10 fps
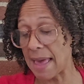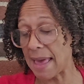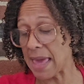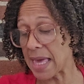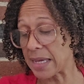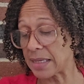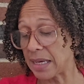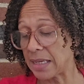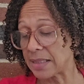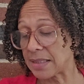and
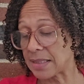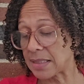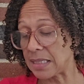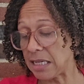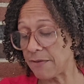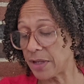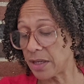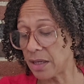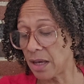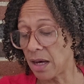
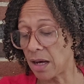even